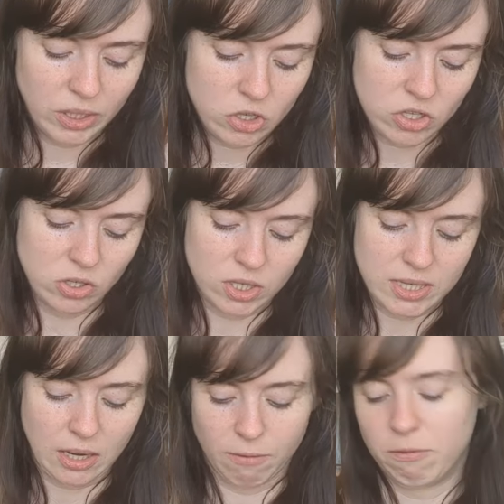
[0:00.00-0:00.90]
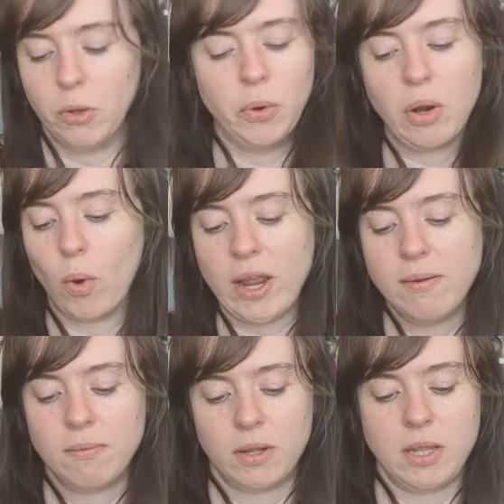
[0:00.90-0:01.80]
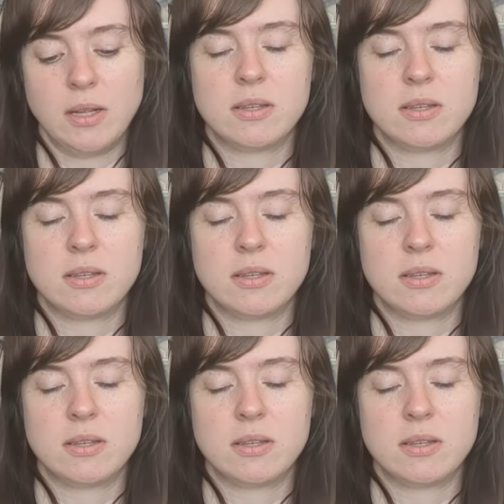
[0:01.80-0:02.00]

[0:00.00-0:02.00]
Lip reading: really just looks like a floating white on the